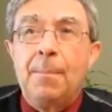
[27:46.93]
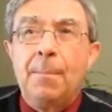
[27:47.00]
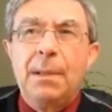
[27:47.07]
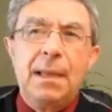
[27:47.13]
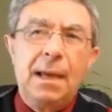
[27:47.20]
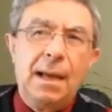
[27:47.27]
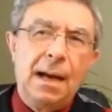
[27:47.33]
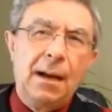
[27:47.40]

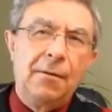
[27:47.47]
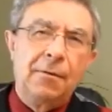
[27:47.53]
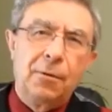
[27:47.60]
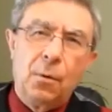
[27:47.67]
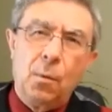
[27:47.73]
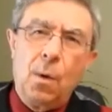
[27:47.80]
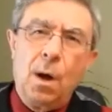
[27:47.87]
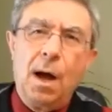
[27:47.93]
But then
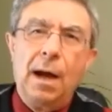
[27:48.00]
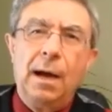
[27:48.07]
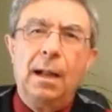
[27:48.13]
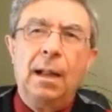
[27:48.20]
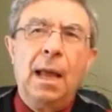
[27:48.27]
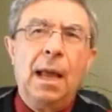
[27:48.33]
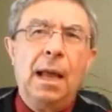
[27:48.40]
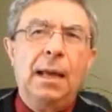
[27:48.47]
after a
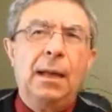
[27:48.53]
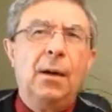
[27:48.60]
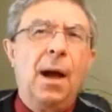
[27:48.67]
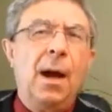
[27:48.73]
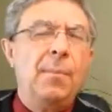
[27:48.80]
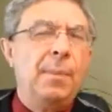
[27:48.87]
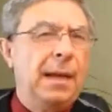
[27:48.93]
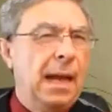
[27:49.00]
while, you know,
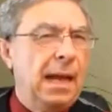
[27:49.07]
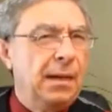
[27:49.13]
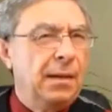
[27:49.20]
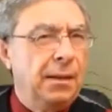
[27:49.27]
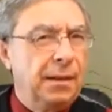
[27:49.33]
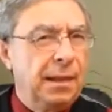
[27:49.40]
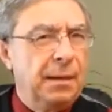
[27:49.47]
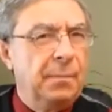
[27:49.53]
I began to
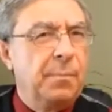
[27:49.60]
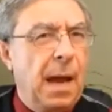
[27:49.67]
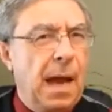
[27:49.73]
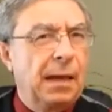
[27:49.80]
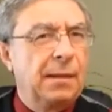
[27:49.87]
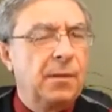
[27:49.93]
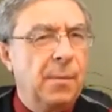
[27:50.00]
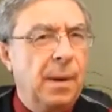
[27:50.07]
think
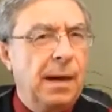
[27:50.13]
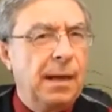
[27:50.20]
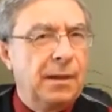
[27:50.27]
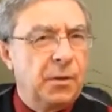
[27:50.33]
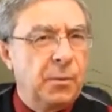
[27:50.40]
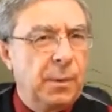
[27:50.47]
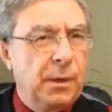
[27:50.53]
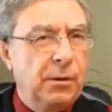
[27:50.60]
back to my
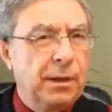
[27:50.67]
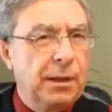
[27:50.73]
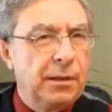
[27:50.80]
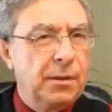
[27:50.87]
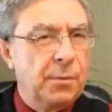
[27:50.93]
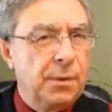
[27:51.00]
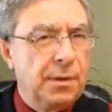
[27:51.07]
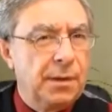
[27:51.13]

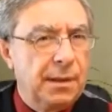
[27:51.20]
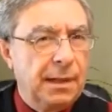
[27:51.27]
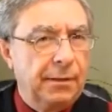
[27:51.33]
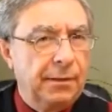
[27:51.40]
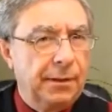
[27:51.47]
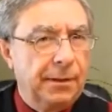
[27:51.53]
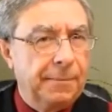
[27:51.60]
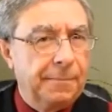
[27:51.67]
experience with
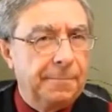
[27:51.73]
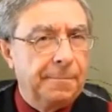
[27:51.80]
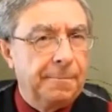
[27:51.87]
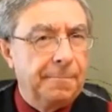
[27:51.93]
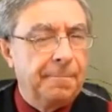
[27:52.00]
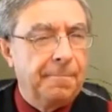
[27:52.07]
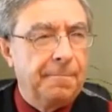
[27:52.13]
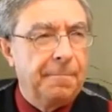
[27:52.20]
Stephen.
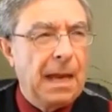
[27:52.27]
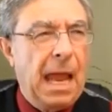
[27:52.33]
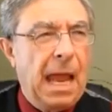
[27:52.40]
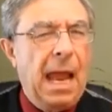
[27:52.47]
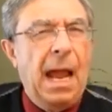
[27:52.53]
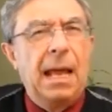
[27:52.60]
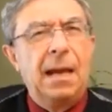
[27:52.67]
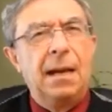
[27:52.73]

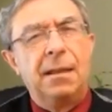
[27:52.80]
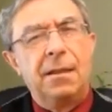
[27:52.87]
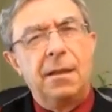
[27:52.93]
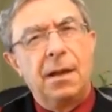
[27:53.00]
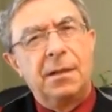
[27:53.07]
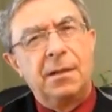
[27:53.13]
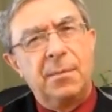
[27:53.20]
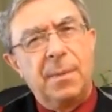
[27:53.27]
And I
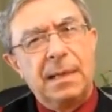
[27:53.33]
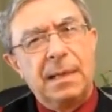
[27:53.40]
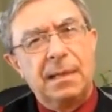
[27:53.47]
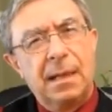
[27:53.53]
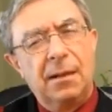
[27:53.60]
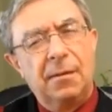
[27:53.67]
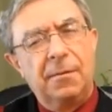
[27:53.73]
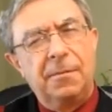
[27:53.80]
thought to
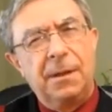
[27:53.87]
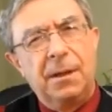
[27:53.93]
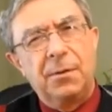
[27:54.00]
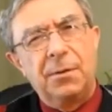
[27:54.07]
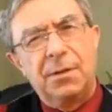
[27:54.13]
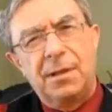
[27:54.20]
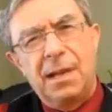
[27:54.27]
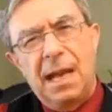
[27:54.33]
myself, you know,
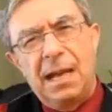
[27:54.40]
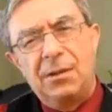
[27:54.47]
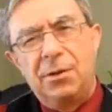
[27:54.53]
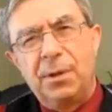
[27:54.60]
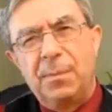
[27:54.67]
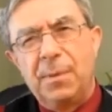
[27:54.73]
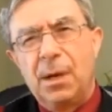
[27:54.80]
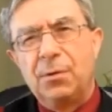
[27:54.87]
stage
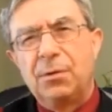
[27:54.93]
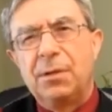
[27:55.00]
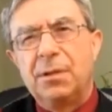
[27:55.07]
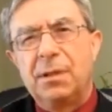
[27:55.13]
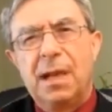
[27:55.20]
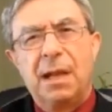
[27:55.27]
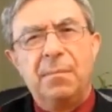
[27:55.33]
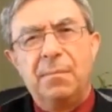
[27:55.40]
hypnosis
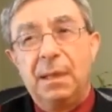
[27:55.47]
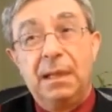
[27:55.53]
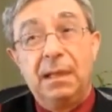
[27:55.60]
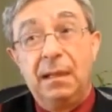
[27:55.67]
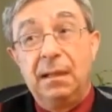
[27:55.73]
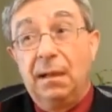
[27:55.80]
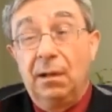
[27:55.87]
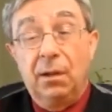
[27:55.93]
can
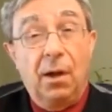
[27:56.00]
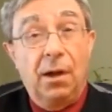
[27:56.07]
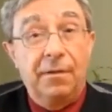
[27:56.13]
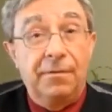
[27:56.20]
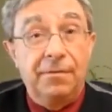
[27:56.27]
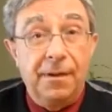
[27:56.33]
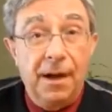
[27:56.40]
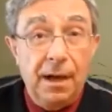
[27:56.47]
be a lot of
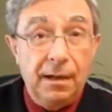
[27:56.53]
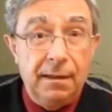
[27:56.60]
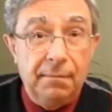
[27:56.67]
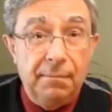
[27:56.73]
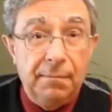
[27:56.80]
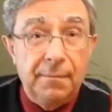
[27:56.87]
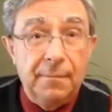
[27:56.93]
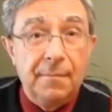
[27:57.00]

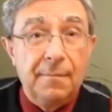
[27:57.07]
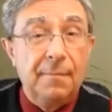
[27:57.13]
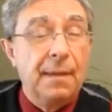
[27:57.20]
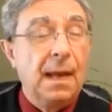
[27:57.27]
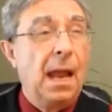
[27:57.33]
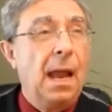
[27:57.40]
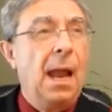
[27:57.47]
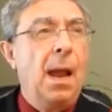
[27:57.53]
fun,
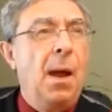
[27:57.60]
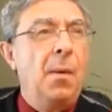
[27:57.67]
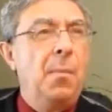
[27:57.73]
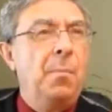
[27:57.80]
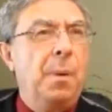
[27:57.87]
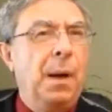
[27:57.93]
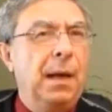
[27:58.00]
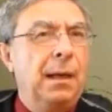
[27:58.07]

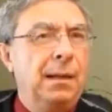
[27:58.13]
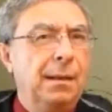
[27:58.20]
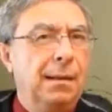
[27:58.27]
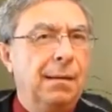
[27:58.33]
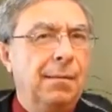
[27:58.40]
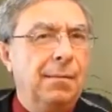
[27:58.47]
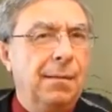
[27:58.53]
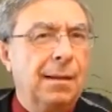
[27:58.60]
but
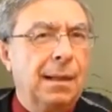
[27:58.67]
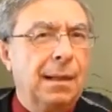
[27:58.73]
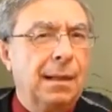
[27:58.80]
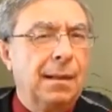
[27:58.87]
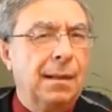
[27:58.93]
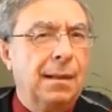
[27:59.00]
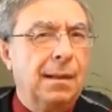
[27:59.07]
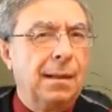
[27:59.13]

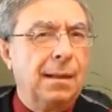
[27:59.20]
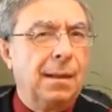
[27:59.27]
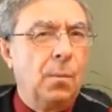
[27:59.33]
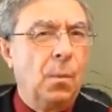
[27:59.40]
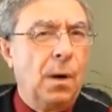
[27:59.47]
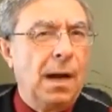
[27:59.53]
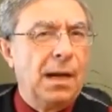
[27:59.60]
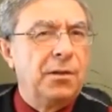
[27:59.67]

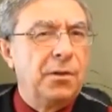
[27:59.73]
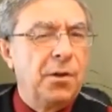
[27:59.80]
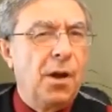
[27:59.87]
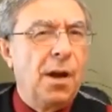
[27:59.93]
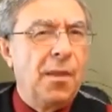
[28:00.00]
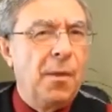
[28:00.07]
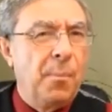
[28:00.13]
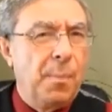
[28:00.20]
when I
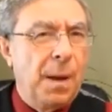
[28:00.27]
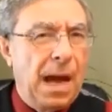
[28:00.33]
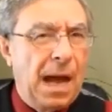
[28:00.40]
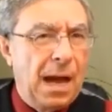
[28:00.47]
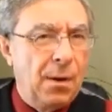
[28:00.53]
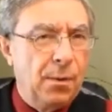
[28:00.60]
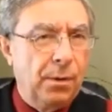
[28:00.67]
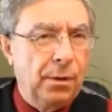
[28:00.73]
saw the
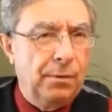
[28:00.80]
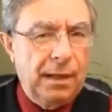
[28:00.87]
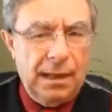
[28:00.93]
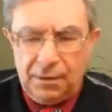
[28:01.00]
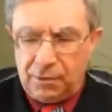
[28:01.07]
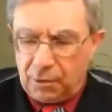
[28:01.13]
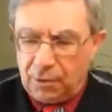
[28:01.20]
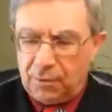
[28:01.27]
power
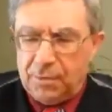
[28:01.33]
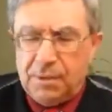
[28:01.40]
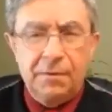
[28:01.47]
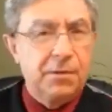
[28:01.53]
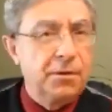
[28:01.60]
in terms of